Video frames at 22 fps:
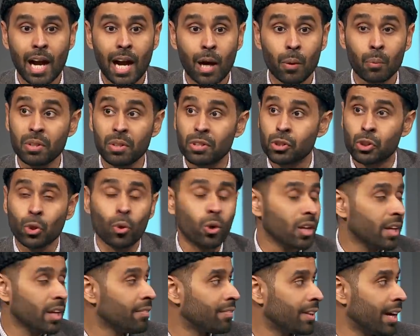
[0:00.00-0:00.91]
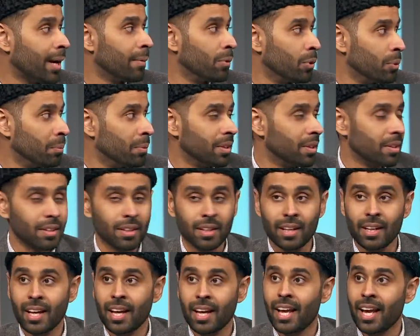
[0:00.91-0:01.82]
And we short-lived that moment.
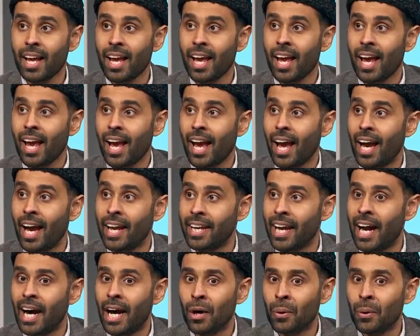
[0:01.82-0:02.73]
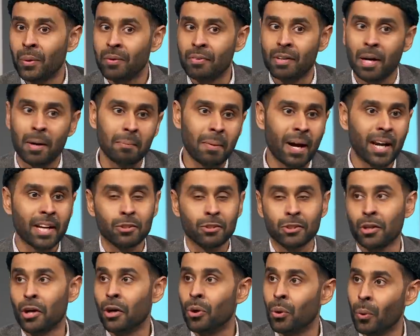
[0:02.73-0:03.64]
And now we've come back
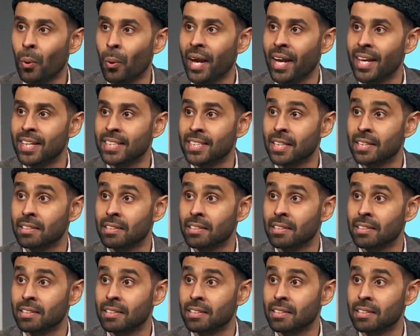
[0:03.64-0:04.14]
into our old ways,